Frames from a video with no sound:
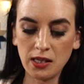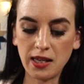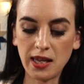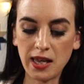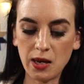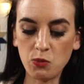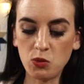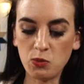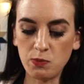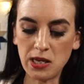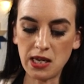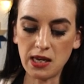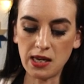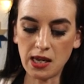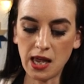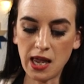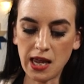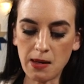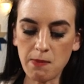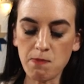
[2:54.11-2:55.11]
It will
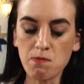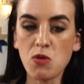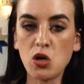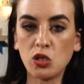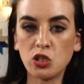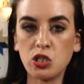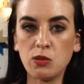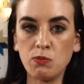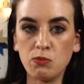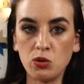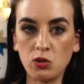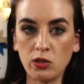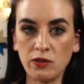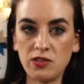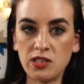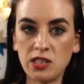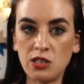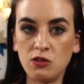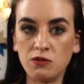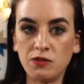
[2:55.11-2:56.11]
be a molten ball of
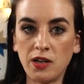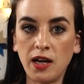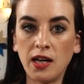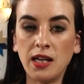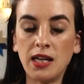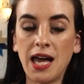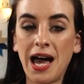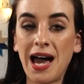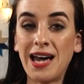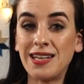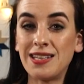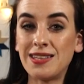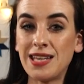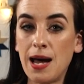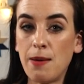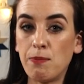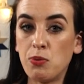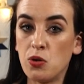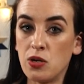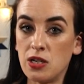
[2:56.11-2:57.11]
silver. And at
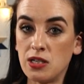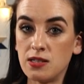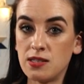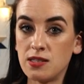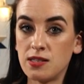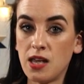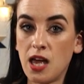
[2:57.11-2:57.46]
that point,